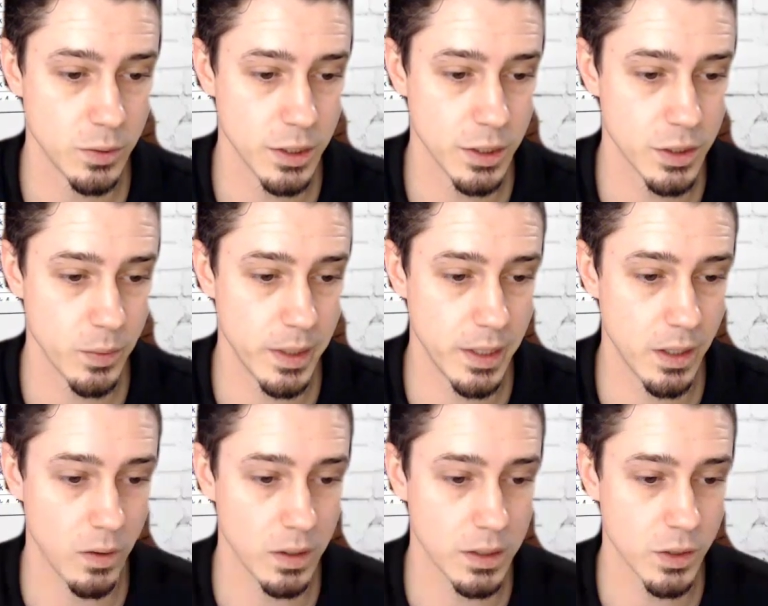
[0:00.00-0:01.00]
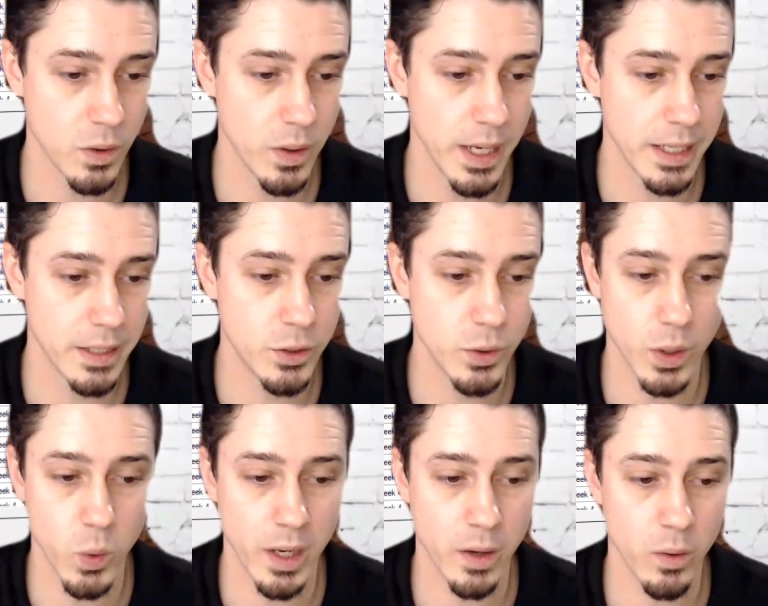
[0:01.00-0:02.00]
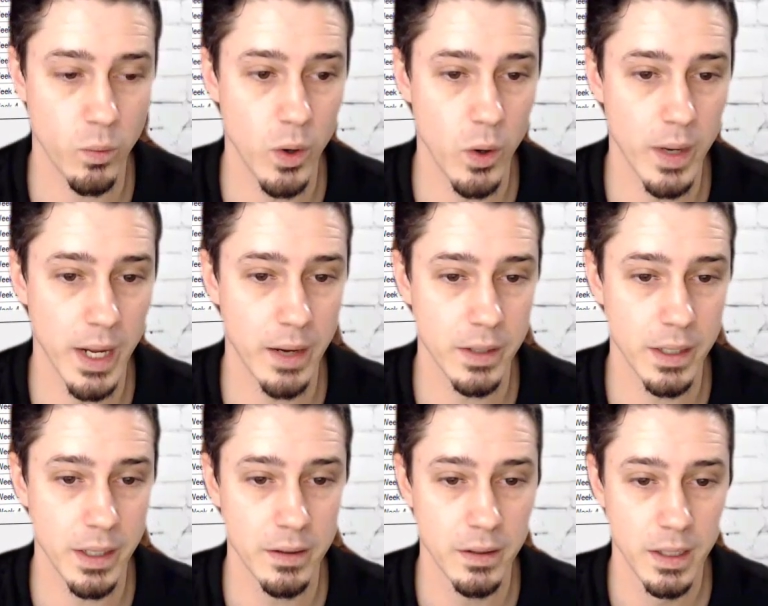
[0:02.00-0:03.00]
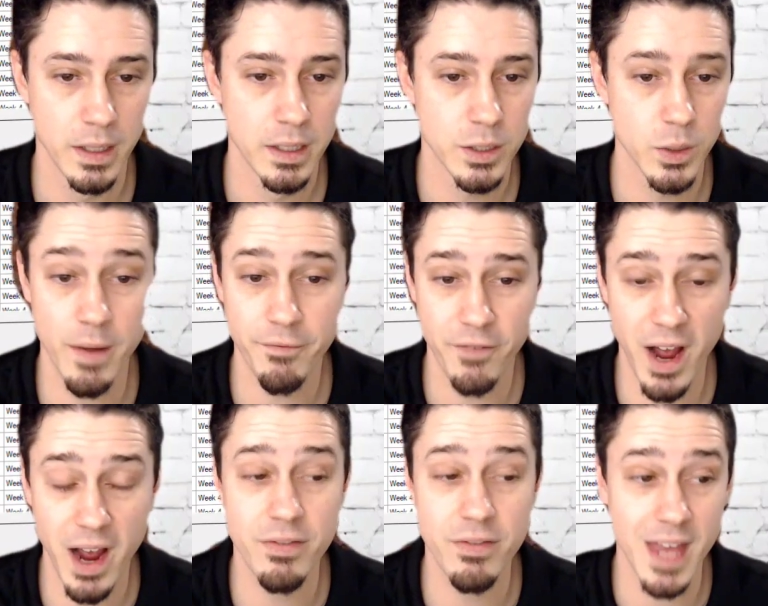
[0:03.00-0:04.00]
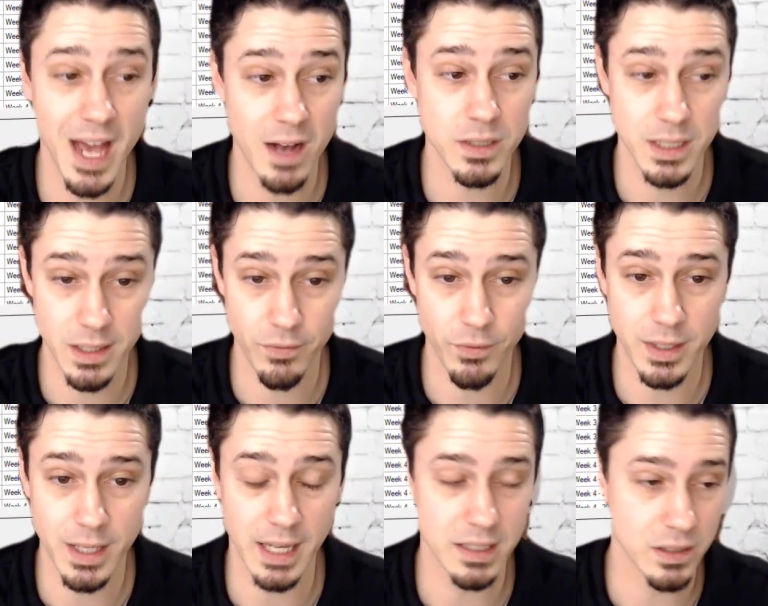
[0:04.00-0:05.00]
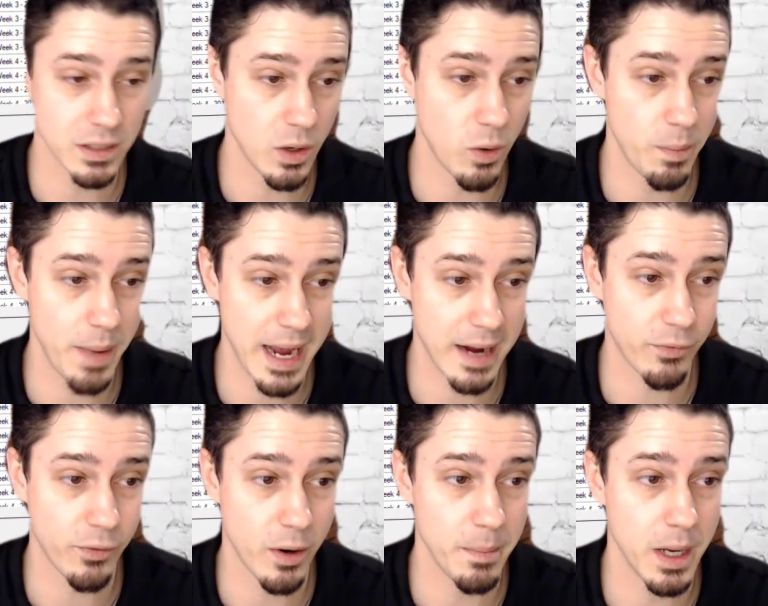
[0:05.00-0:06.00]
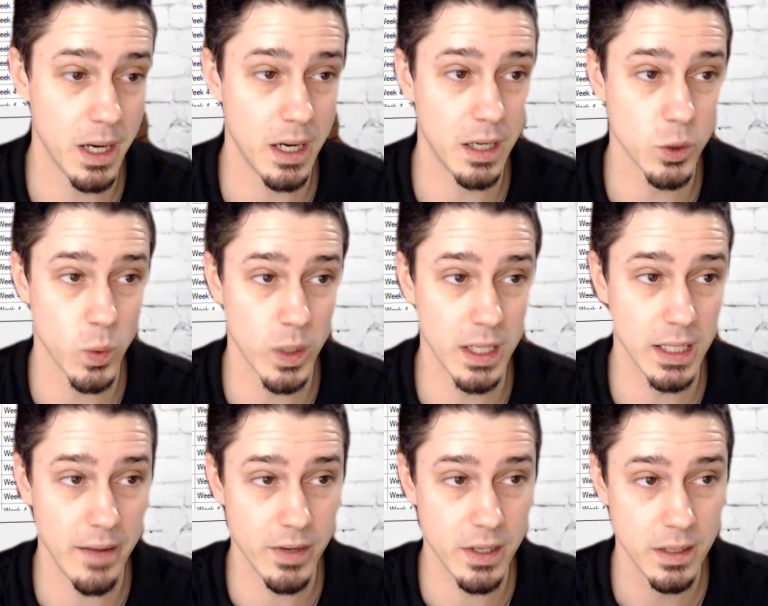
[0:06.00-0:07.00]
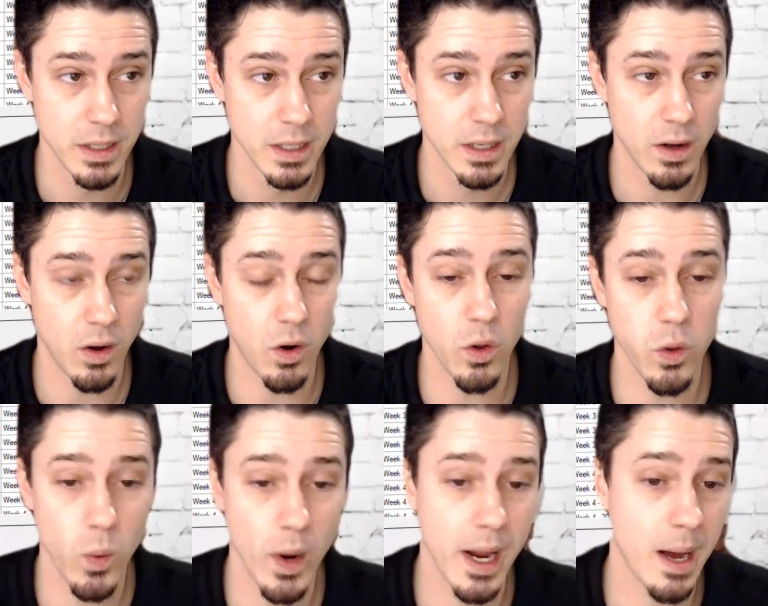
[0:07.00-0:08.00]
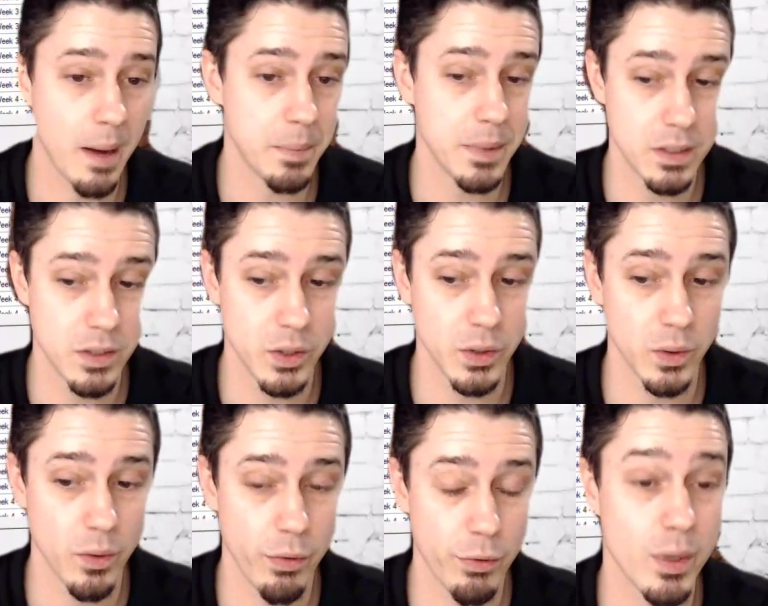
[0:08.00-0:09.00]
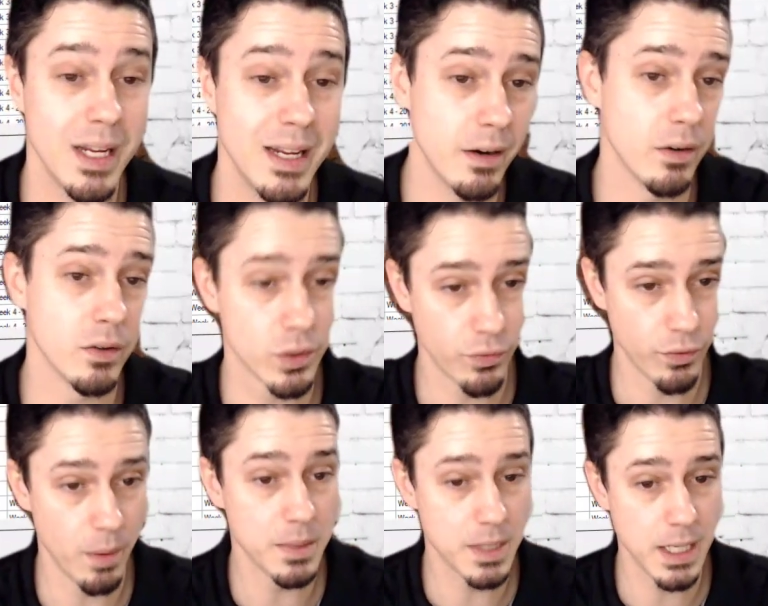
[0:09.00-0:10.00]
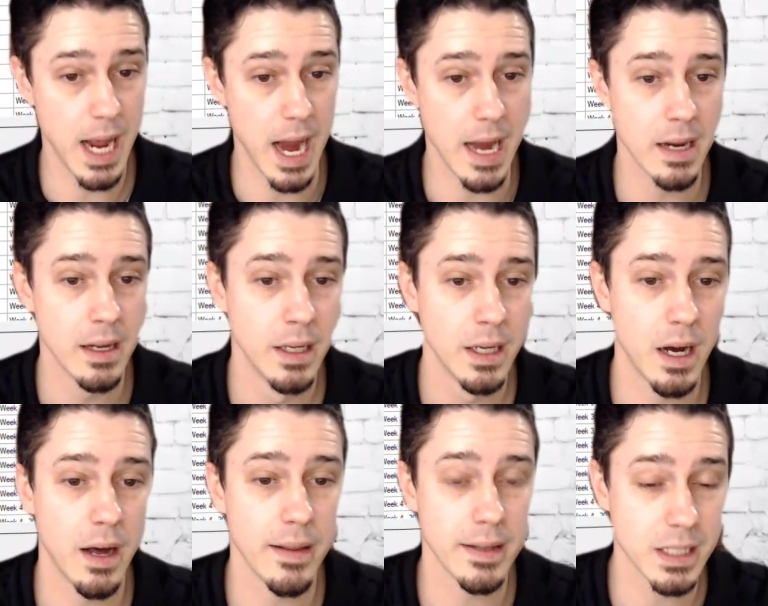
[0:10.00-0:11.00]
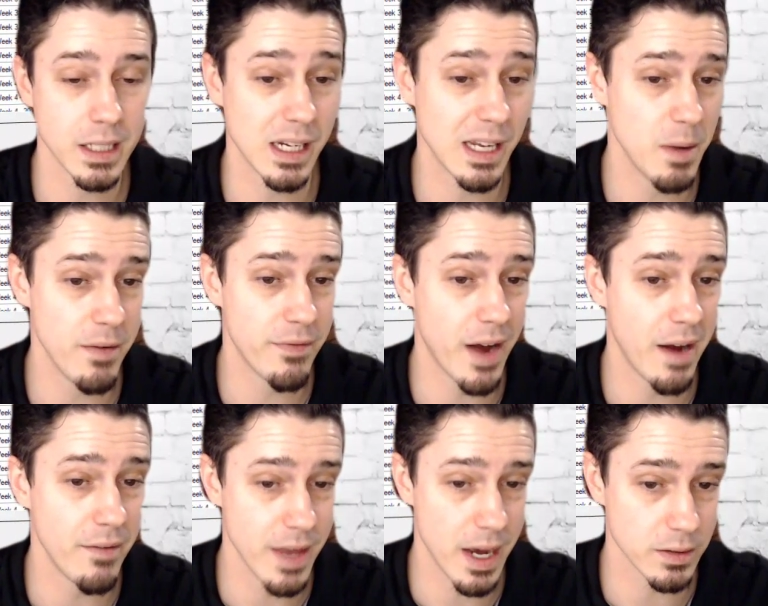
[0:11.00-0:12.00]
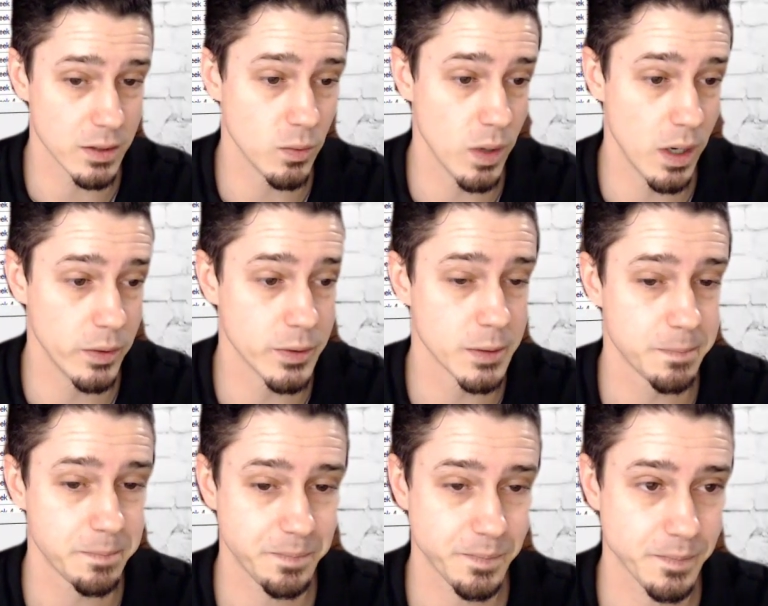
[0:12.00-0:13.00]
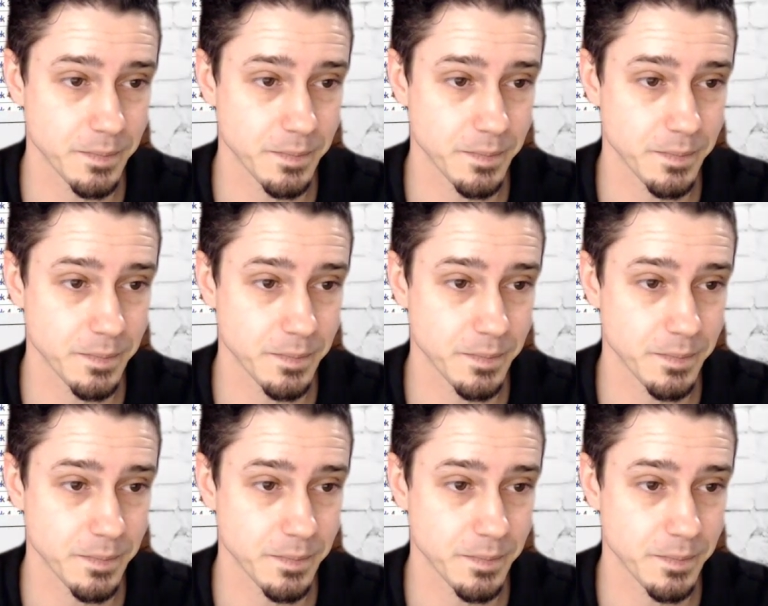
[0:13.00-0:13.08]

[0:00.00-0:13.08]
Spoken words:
So just so we know, let's go ahead and do a quick row count here. So we have 5,000 different dates. So back from 2011 all the way up until 3 years from today. That's going to give me 5,000 rows.